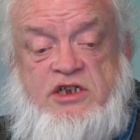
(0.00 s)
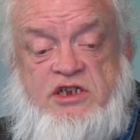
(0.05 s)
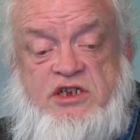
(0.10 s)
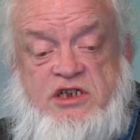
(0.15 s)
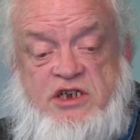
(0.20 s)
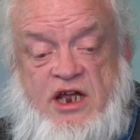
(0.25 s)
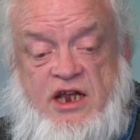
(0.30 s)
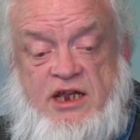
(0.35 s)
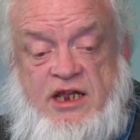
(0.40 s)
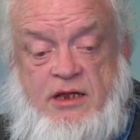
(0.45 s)

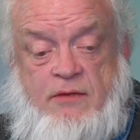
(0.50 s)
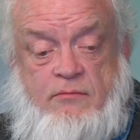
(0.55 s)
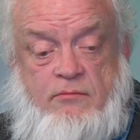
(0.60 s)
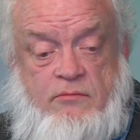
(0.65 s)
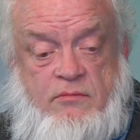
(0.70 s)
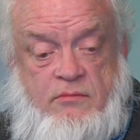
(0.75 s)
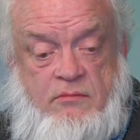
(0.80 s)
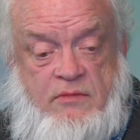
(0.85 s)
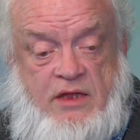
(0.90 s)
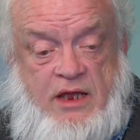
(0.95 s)
study
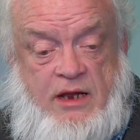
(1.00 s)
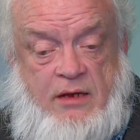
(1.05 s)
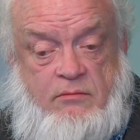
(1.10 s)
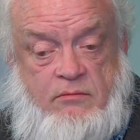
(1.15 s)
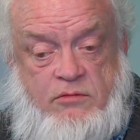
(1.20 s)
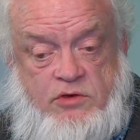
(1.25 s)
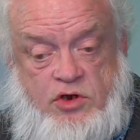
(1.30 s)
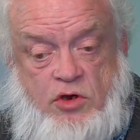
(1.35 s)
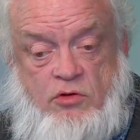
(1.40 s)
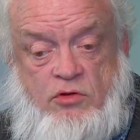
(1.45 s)
that
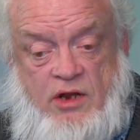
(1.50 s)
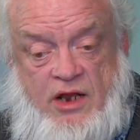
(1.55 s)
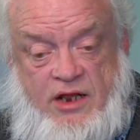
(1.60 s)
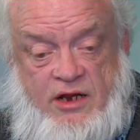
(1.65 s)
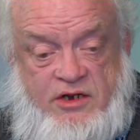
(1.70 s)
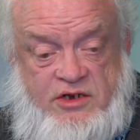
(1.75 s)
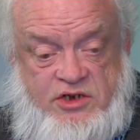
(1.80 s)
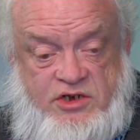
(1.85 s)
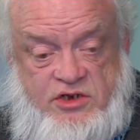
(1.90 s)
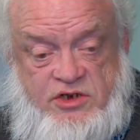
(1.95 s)
total
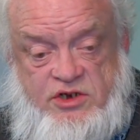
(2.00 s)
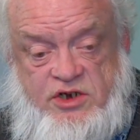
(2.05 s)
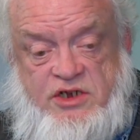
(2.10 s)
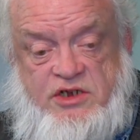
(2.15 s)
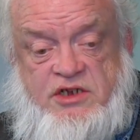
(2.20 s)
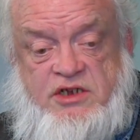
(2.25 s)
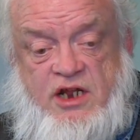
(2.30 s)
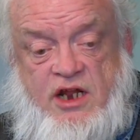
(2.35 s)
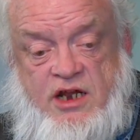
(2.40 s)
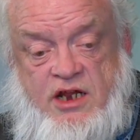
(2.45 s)
energy
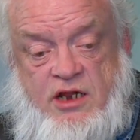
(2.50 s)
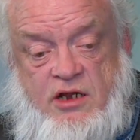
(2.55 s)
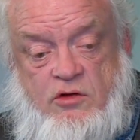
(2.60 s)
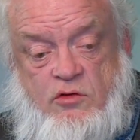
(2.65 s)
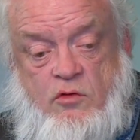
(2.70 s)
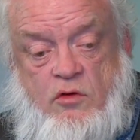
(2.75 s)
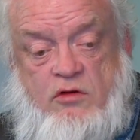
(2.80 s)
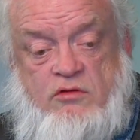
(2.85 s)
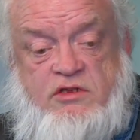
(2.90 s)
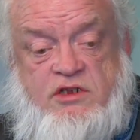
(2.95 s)
study, in
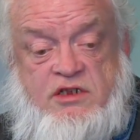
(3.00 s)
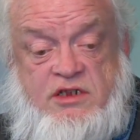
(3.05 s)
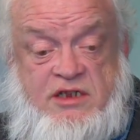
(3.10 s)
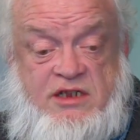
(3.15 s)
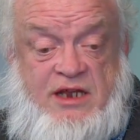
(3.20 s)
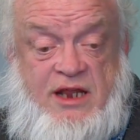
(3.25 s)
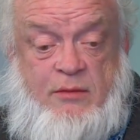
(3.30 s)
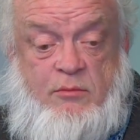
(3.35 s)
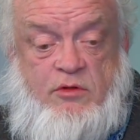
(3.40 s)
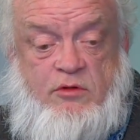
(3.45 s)
quotes, it's
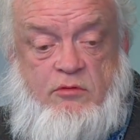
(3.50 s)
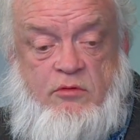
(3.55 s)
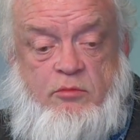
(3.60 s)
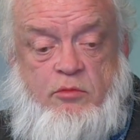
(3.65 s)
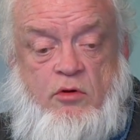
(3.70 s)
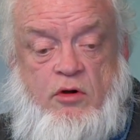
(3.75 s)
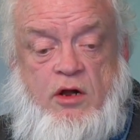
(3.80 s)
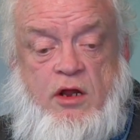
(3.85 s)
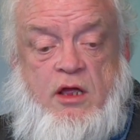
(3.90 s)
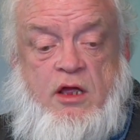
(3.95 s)
the name of the
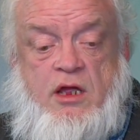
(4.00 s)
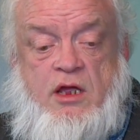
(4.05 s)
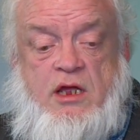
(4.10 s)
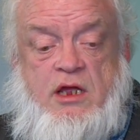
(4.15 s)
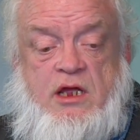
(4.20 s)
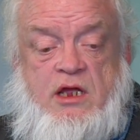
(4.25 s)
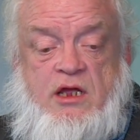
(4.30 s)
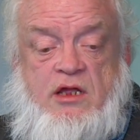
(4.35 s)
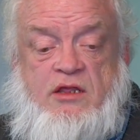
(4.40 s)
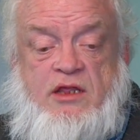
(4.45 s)
report,
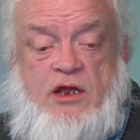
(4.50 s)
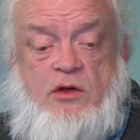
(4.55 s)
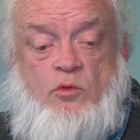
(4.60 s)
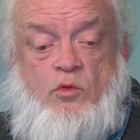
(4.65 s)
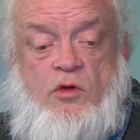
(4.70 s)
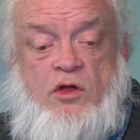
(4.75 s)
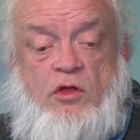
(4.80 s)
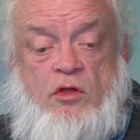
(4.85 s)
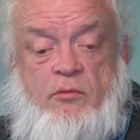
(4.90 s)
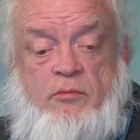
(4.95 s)
that
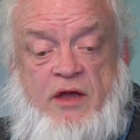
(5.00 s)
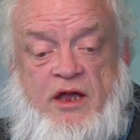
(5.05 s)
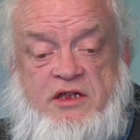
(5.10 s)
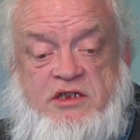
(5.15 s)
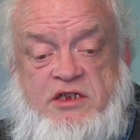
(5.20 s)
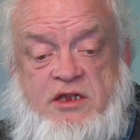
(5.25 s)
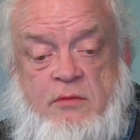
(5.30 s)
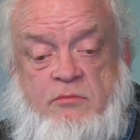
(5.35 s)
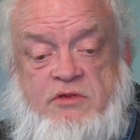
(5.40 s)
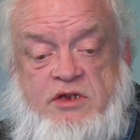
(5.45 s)
will by
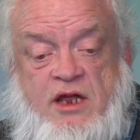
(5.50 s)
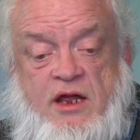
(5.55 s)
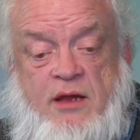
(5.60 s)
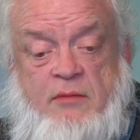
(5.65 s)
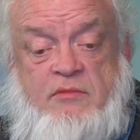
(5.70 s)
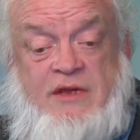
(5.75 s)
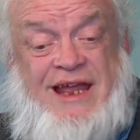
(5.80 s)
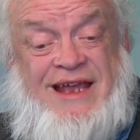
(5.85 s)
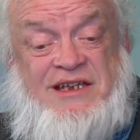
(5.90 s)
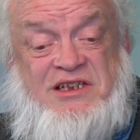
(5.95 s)

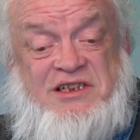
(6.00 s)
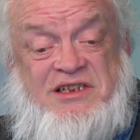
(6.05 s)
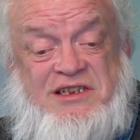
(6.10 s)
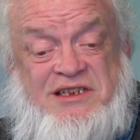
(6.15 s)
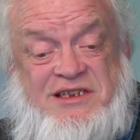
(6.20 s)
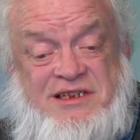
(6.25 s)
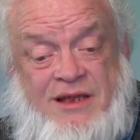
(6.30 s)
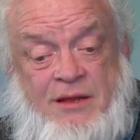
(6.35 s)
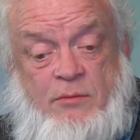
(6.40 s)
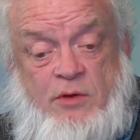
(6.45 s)
sometime next
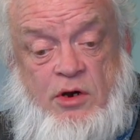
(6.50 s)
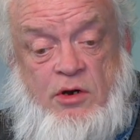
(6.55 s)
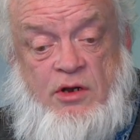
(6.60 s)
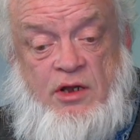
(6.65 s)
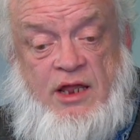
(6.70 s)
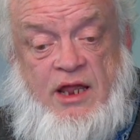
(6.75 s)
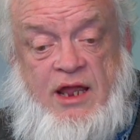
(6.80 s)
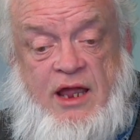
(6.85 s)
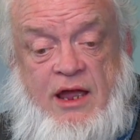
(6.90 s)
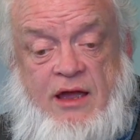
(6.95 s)
summer
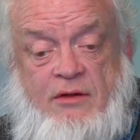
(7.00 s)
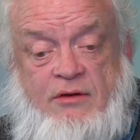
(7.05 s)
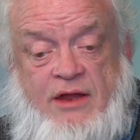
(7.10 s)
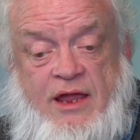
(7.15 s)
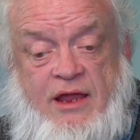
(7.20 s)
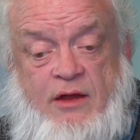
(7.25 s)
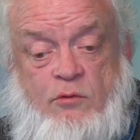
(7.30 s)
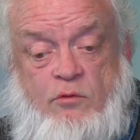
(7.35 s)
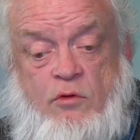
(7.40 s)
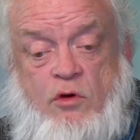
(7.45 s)
lay out
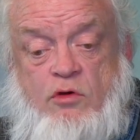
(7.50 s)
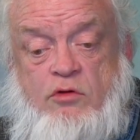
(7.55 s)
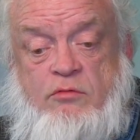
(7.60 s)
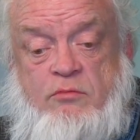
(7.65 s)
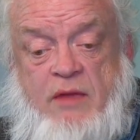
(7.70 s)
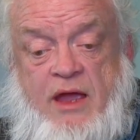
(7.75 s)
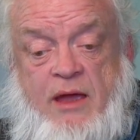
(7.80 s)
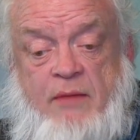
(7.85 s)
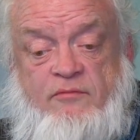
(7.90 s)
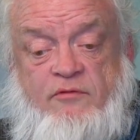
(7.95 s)
a
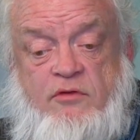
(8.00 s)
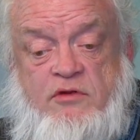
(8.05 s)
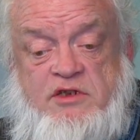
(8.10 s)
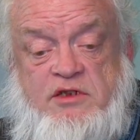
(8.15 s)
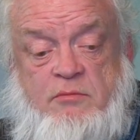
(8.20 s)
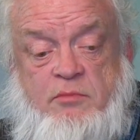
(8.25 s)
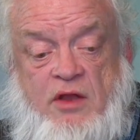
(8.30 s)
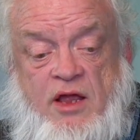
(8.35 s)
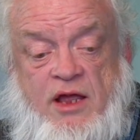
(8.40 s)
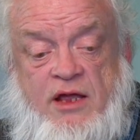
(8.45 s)
roadmap for
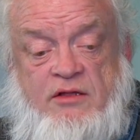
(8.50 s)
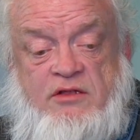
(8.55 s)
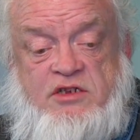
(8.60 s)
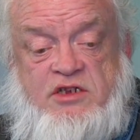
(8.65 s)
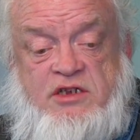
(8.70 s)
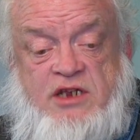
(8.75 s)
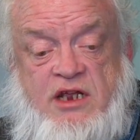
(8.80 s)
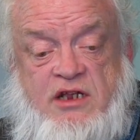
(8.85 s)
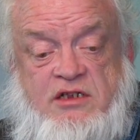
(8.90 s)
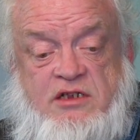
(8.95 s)
supplying the
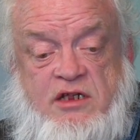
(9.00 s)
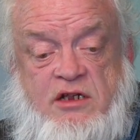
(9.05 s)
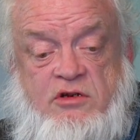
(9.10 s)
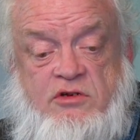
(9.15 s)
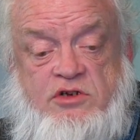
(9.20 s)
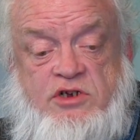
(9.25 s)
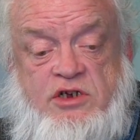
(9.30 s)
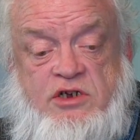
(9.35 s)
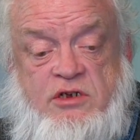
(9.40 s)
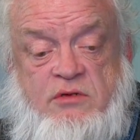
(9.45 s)
state's
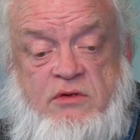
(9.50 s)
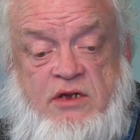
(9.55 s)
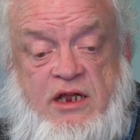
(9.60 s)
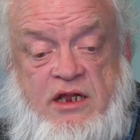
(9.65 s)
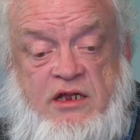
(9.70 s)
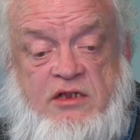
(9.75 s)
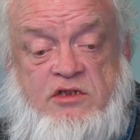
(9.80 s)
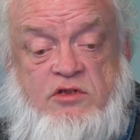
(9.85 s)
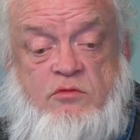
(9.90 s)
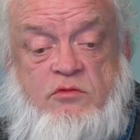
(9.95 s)
energy
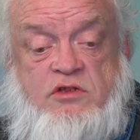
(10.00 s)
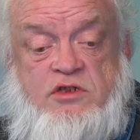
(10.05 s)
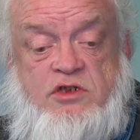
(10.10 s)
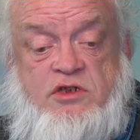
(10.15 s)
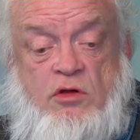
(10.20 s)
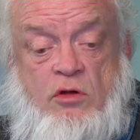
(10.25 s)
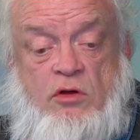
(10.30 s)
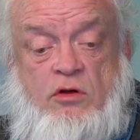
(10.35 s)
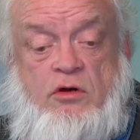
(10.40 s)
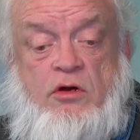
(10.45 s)
needs with
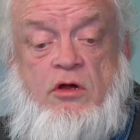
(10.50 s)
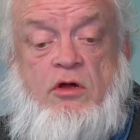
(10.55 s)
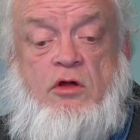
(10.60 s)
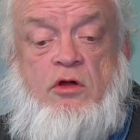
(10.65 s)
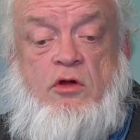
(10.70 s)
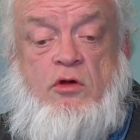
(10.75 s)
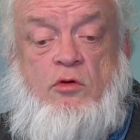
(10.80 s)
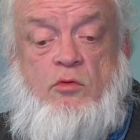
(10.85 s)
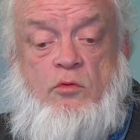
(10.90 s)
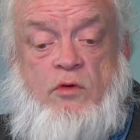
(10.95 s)
solar,
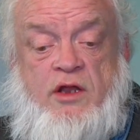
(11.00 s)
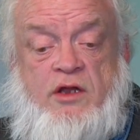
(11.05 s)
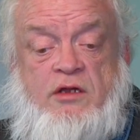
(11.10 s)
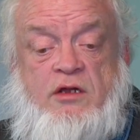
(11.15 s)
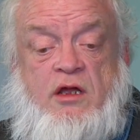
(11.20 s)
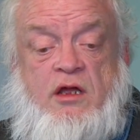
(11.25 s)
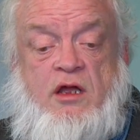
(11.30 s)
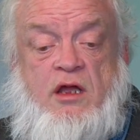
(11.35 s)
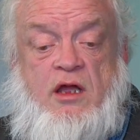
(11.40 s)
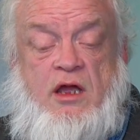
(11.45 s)

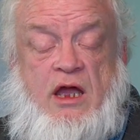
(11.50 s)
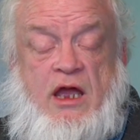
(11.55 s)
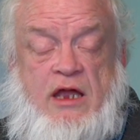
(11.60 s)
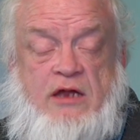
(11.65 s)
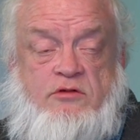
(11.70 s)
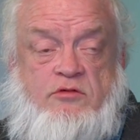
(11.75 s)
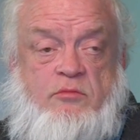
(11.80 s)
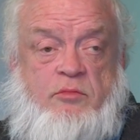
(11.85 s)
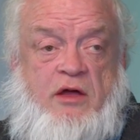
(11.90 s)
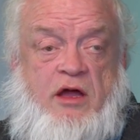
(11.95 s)
wind,
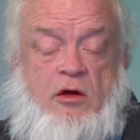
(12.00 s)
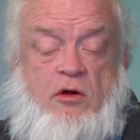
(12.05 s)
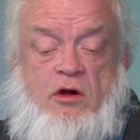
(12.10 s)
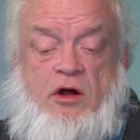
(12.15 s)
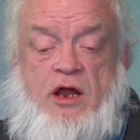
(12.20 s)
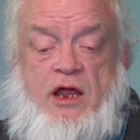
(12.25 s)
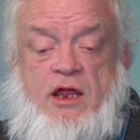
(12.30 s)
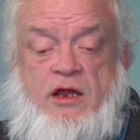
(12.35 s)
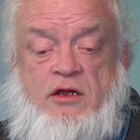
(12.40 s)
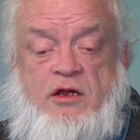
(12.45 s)

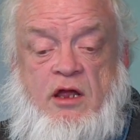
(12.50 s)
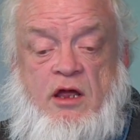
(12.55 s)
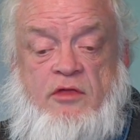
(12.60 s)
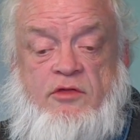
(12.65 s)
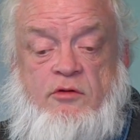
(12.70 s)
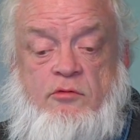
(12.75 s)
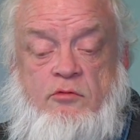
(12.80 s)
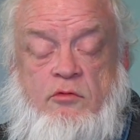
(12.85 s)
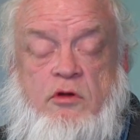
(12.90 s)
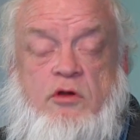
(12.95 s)
hydropower, and
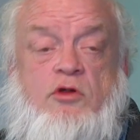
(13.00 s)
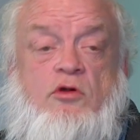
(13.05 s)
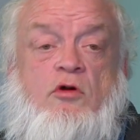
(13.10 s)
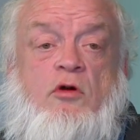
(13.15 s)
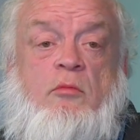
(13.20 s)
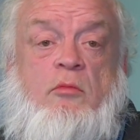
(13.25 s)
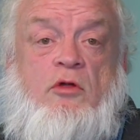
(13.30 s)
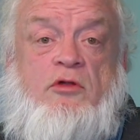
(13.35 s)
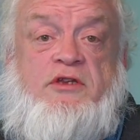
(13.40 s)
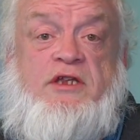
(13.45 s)
other
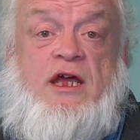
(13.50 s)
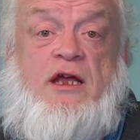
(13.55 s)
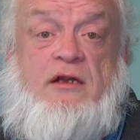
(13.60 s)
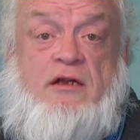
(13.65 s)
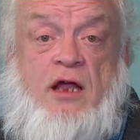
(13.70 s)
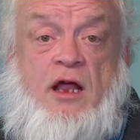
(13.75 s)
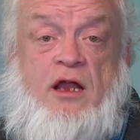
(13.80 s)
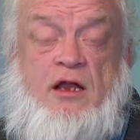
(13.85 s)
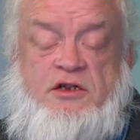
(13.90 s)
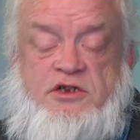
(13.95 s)
renewable
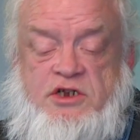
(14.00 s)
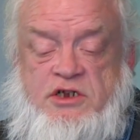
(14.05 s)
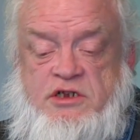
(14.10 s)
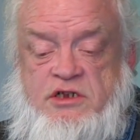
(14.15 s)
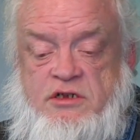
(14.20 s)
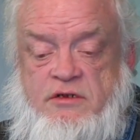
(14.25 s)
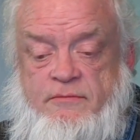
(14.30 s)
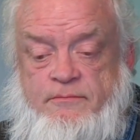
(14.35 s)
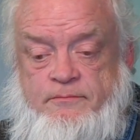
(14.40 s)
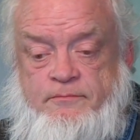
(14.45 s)

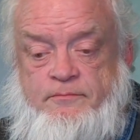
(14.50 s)
technologies.